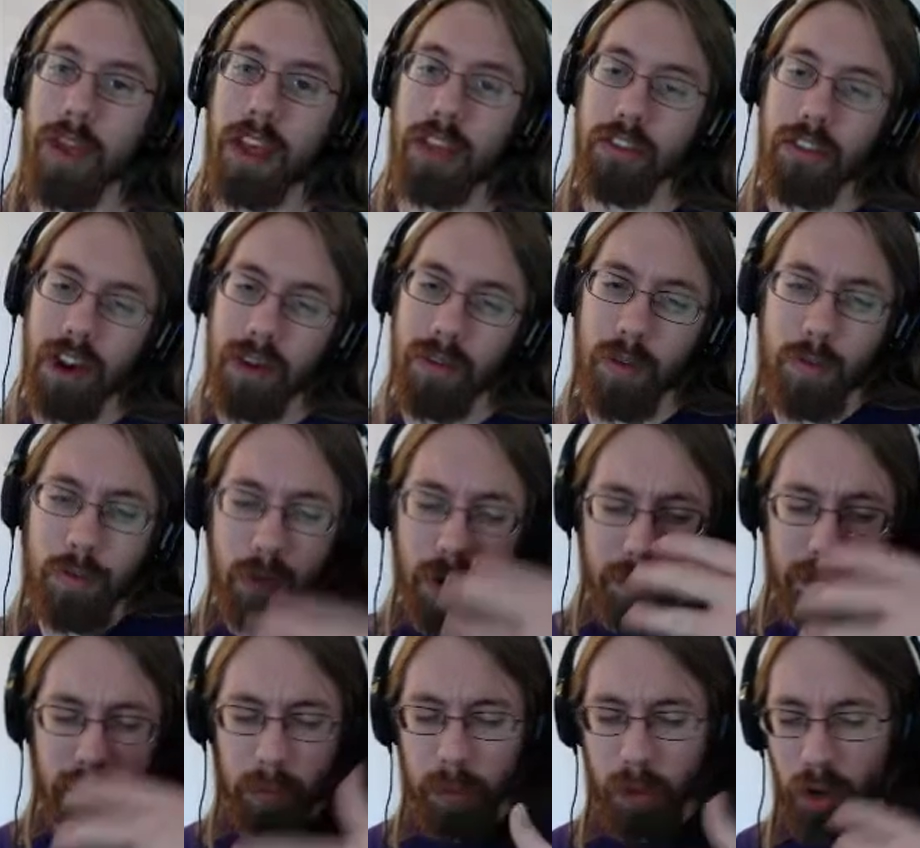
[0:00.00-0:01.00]
the fast travel, it
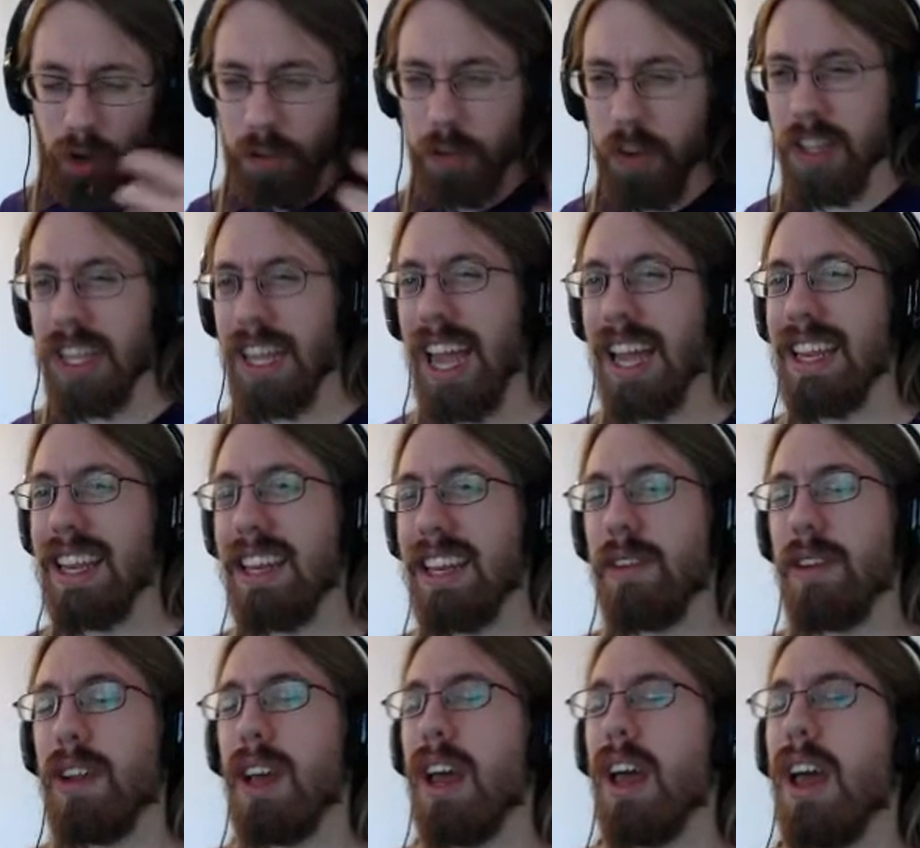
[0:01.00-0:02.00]
frames it perfectly. I
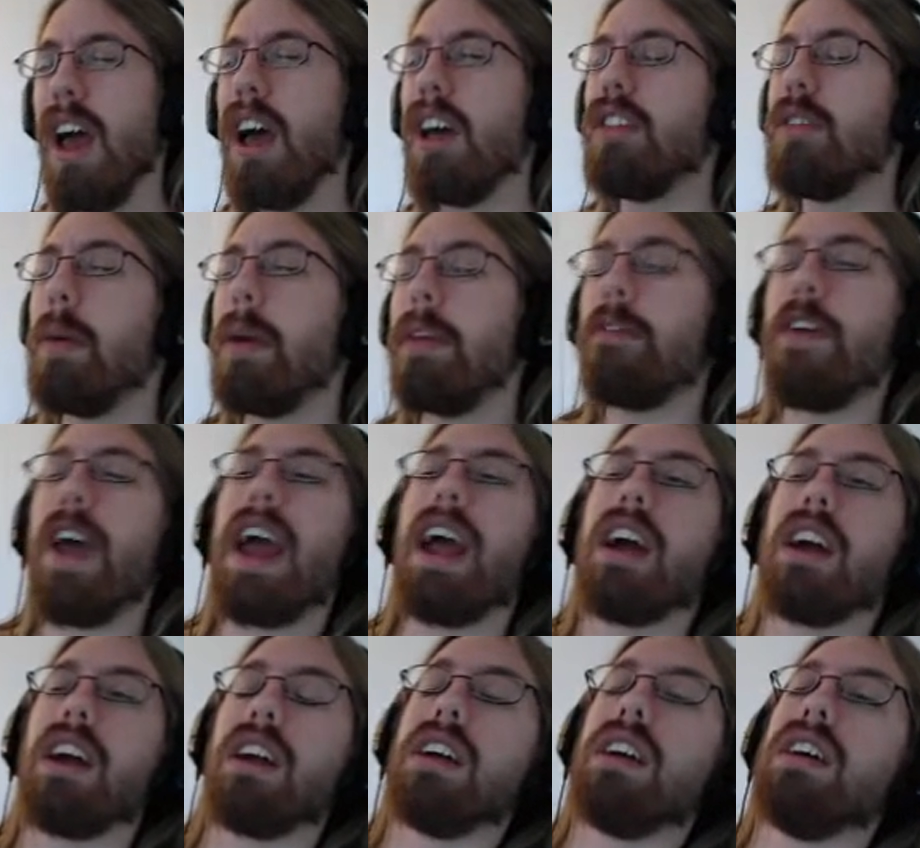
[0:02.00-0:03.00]
didn't even... To be
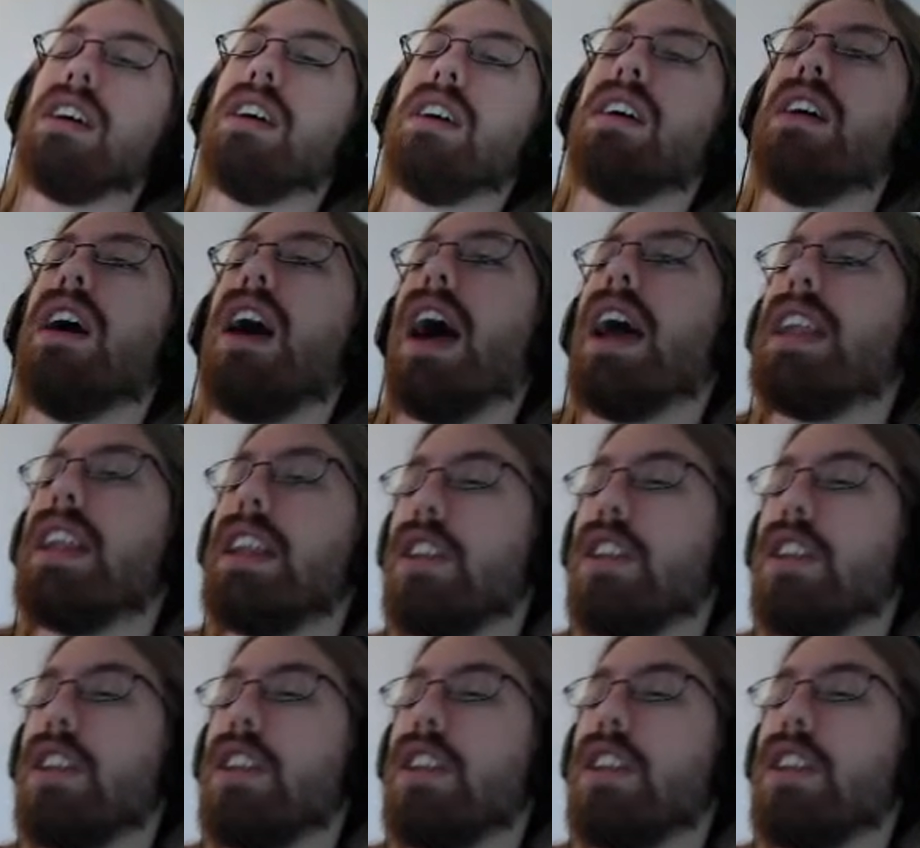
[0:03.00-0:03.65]
fair, I